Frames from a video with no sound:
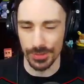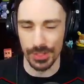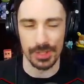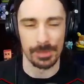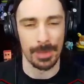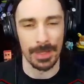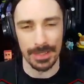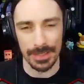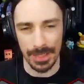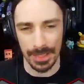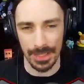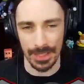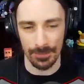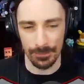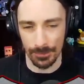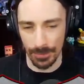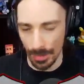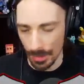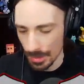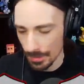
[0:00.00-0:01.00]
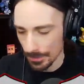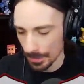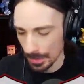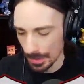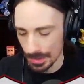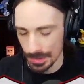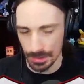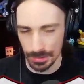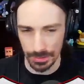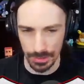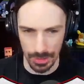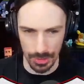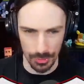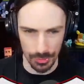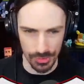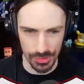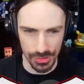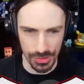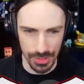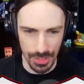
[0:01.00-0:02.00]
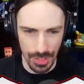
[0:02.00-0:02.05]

despite getting very, very close.